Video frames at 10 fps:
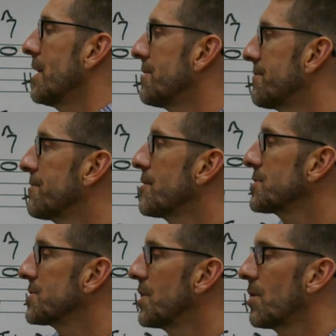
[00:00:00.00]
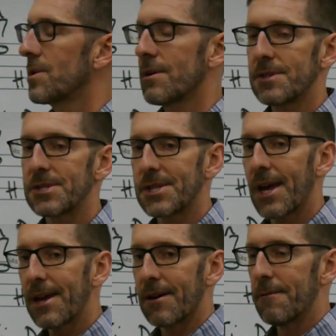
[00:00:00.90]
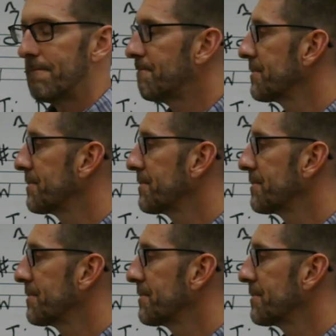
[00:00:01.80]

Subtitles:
the first note of the scale.